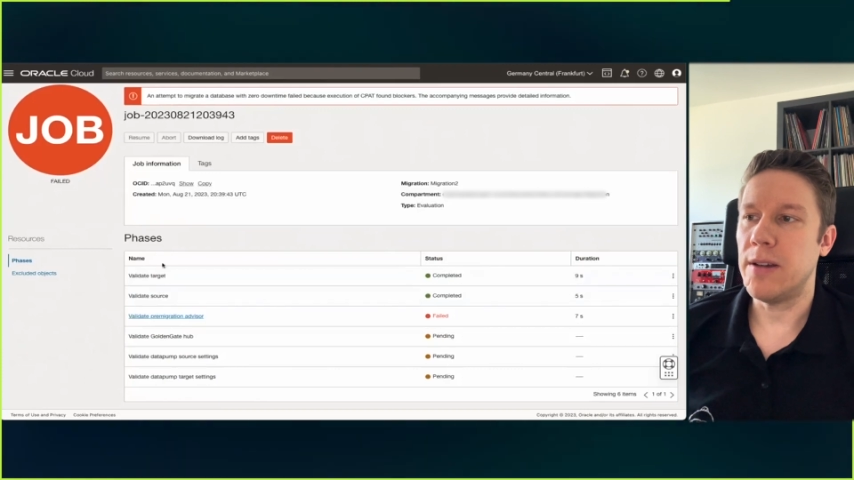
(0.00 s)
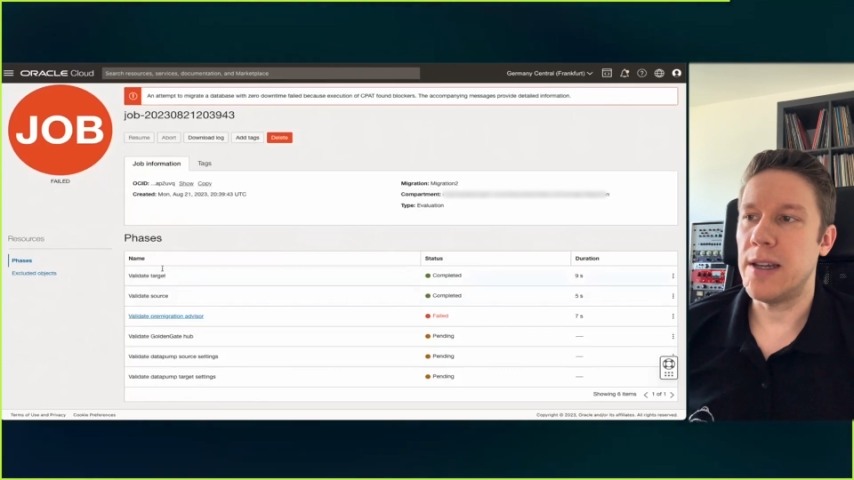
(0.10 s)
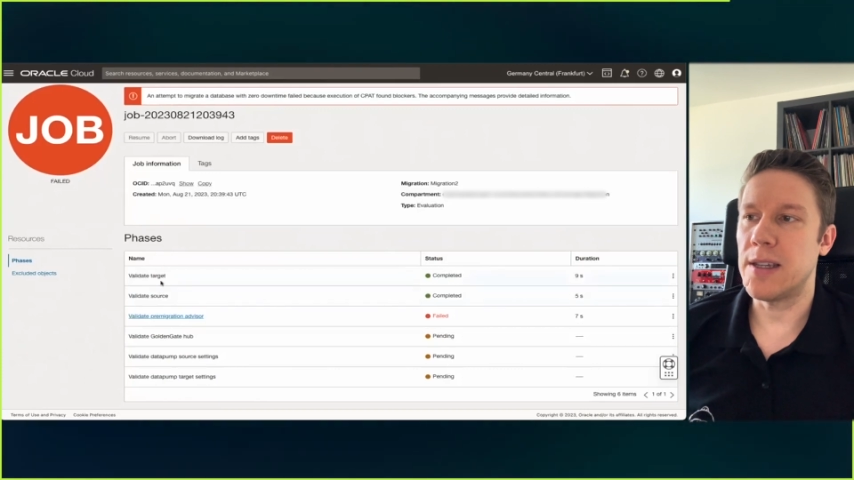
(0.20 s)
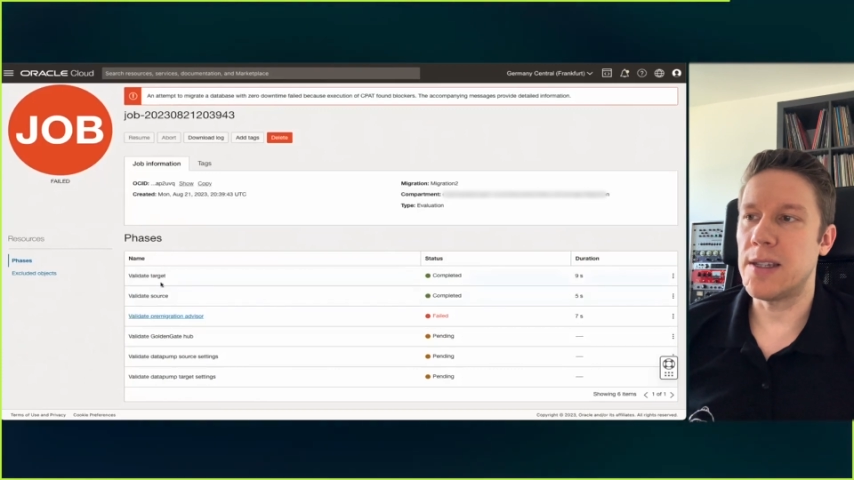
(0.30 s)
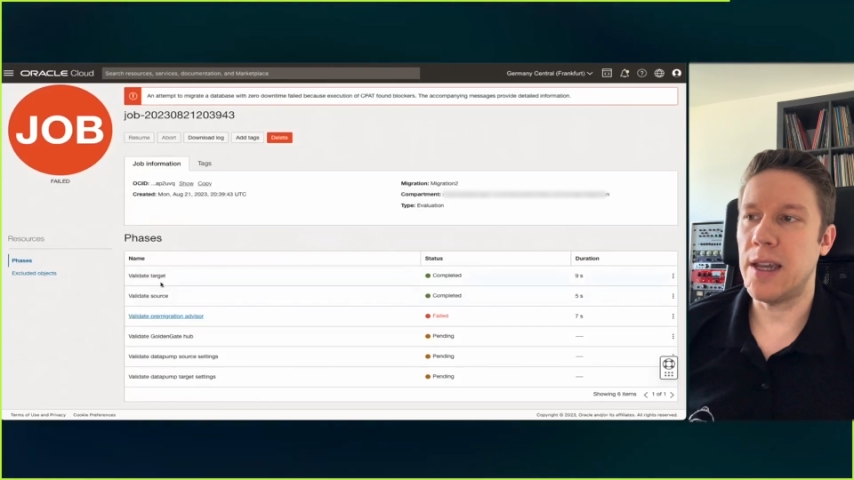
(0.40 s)

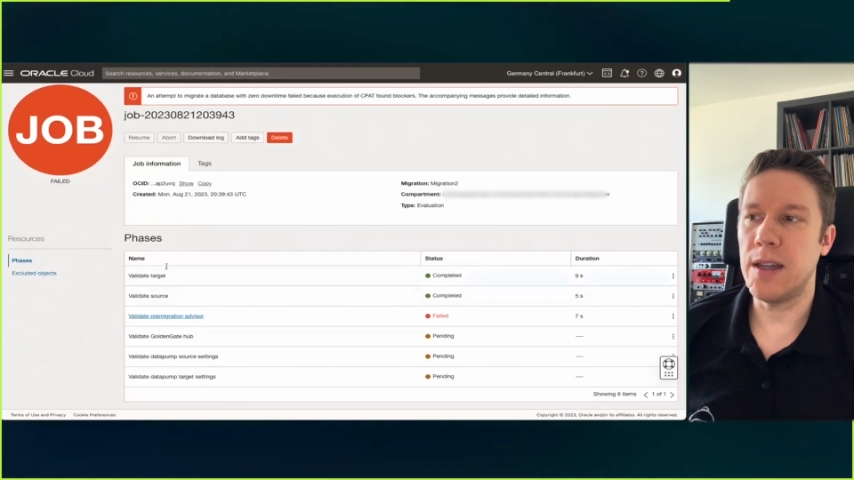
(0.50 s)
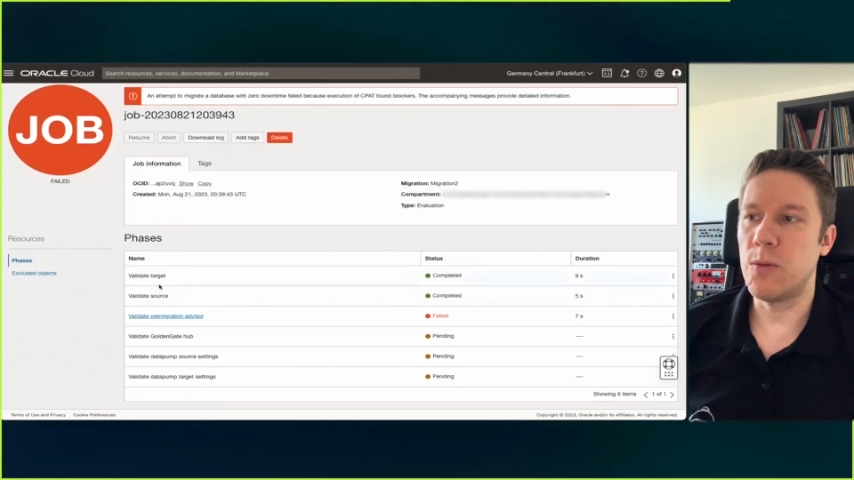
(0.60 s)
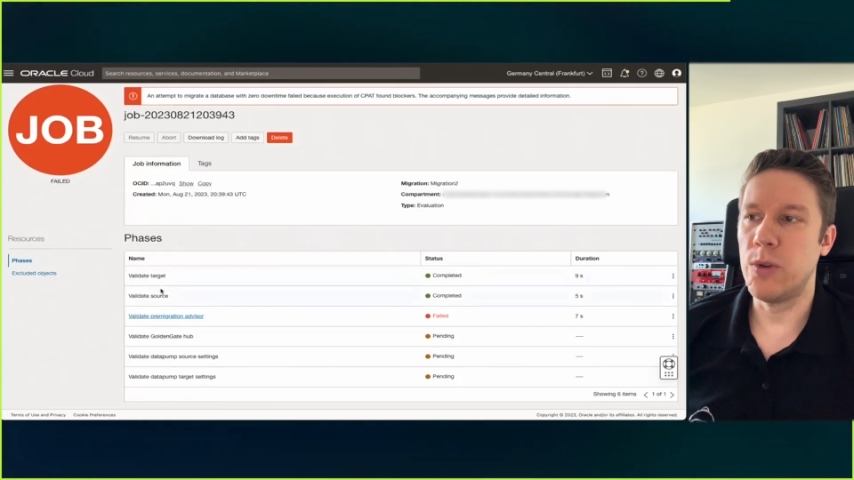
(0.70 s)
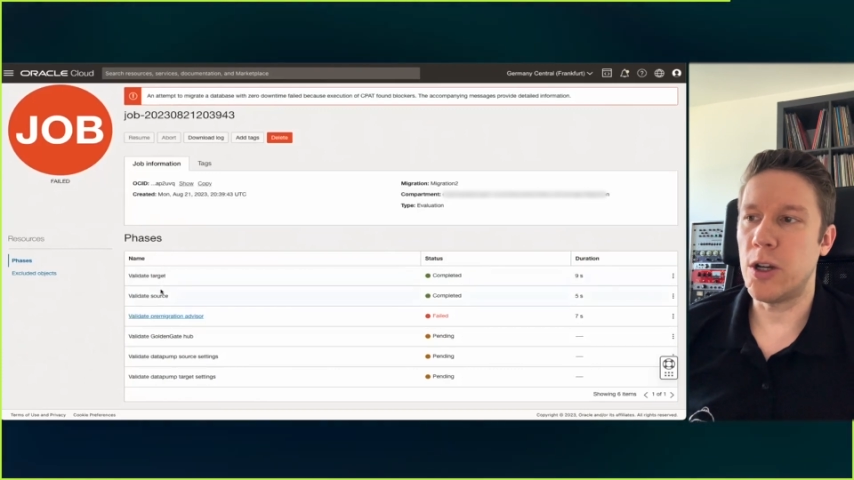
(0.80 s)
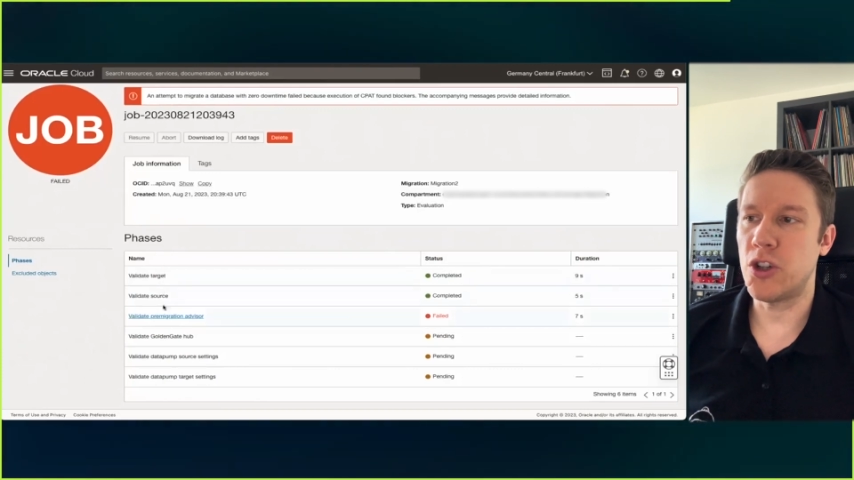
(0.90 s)
As I said,
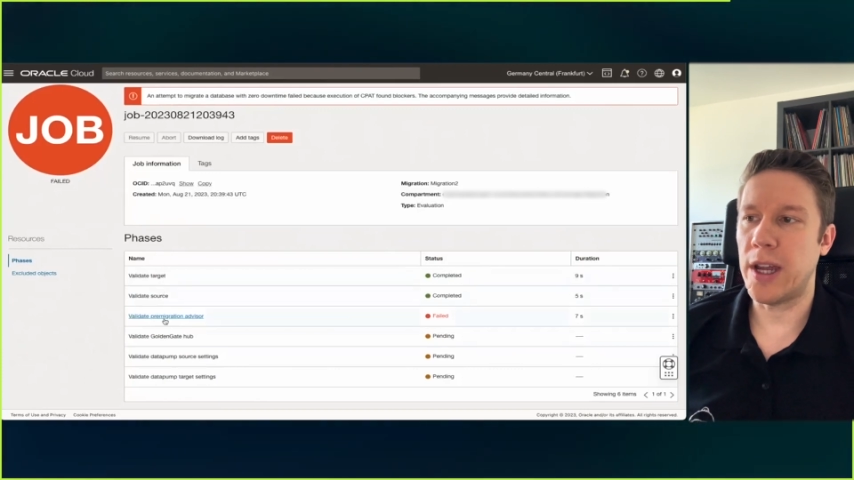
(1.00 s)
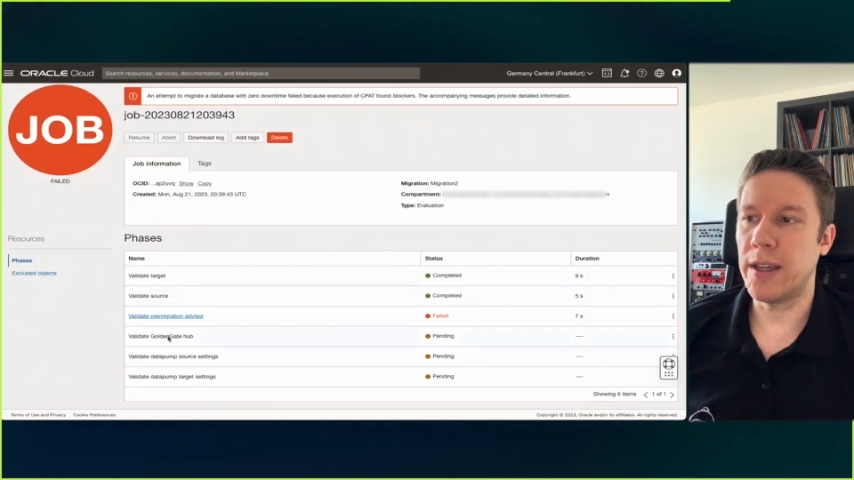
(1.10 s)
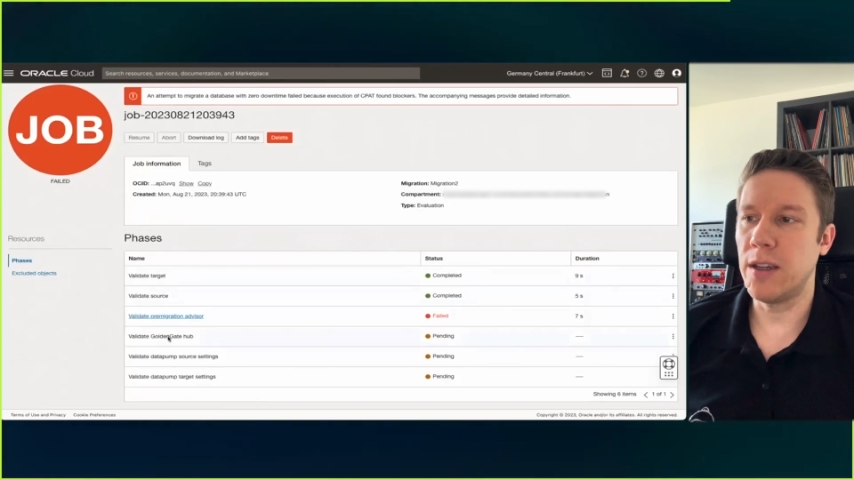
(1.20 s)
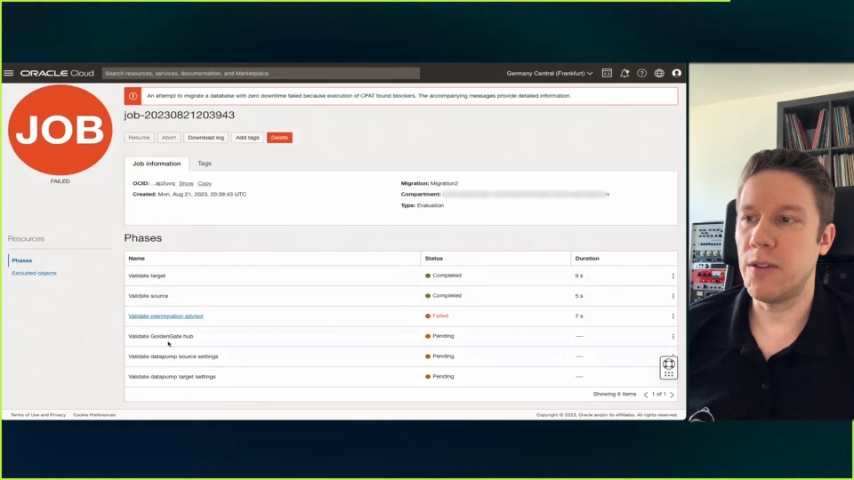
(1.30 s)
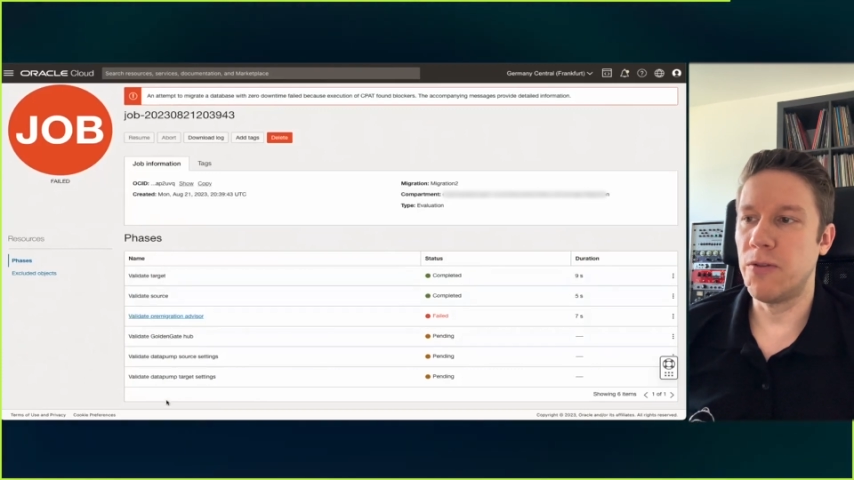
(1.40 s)
we are
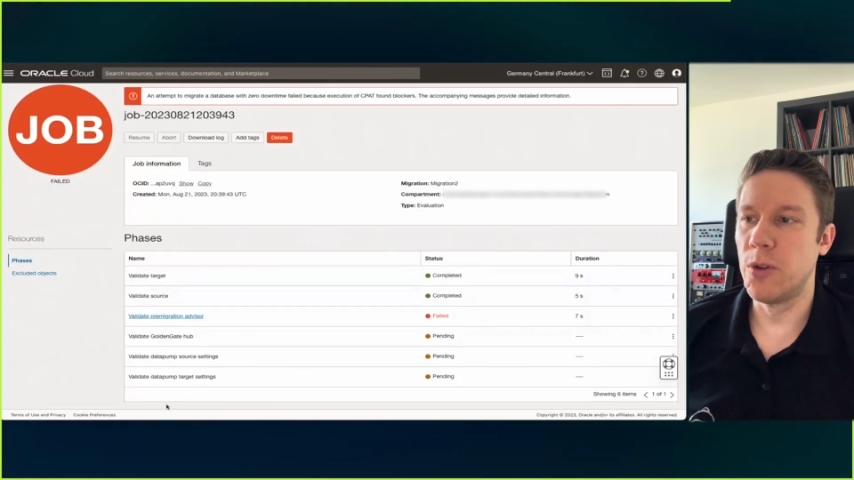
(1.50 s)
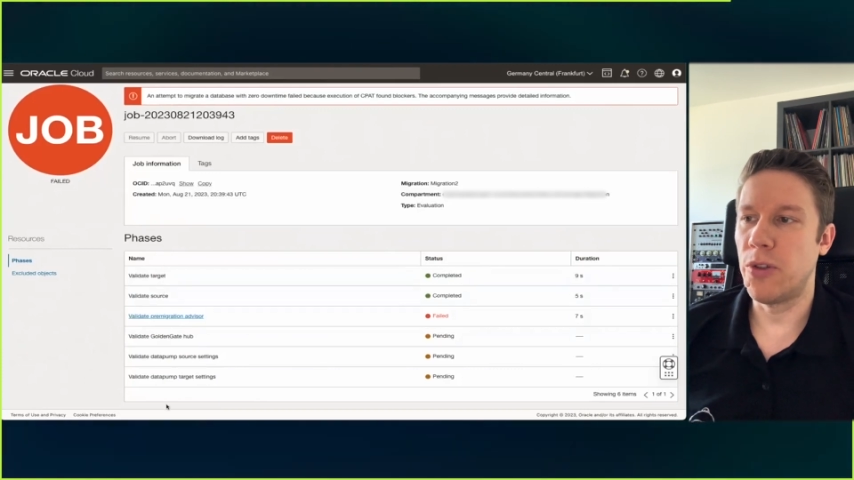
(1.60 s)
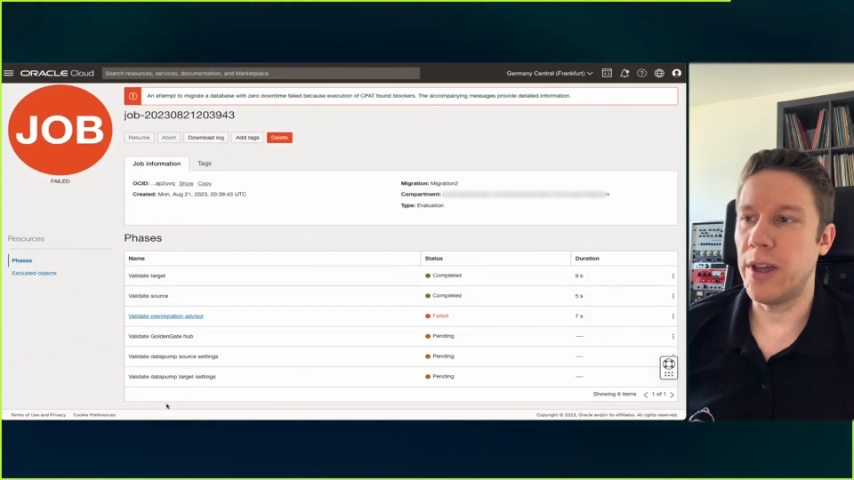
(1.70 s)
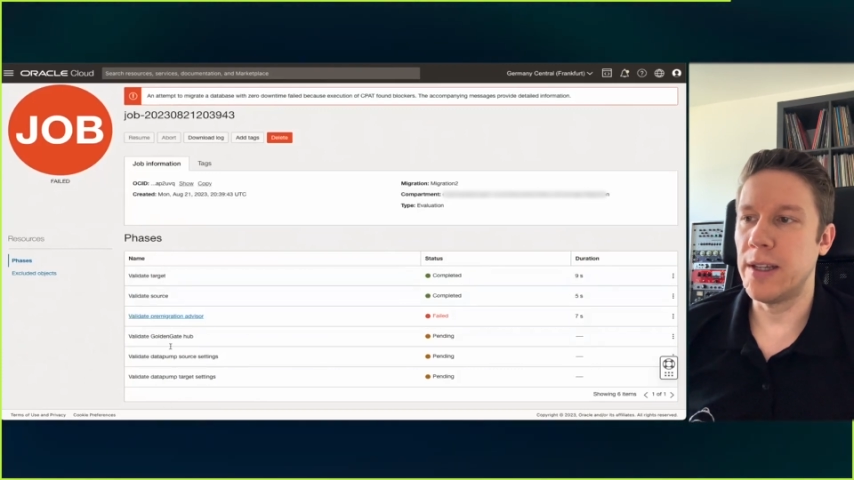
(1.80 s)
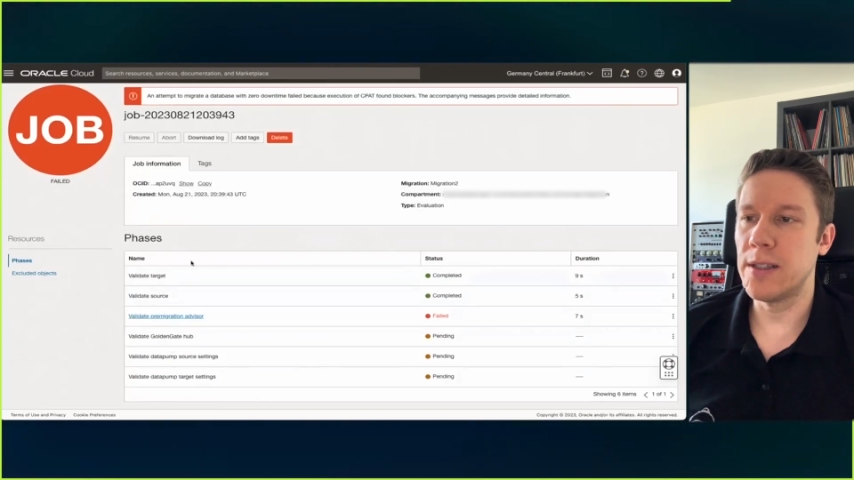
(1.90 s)
checking a few
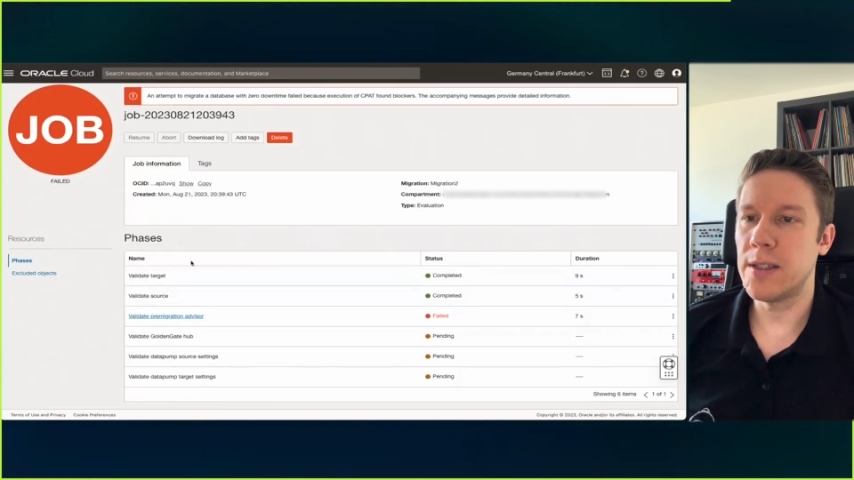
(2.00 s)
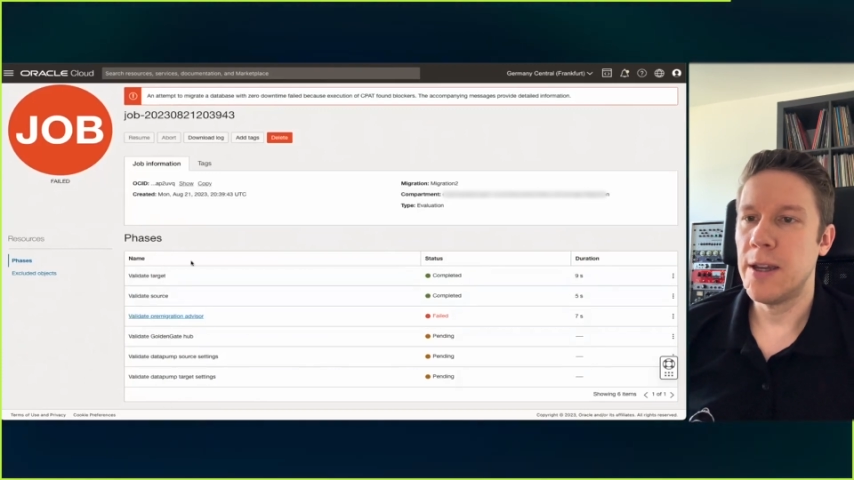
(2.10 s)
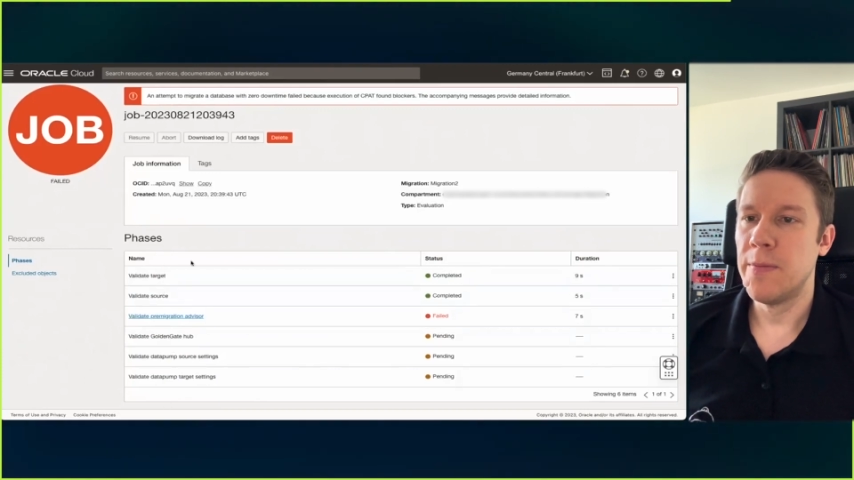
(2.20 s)
things.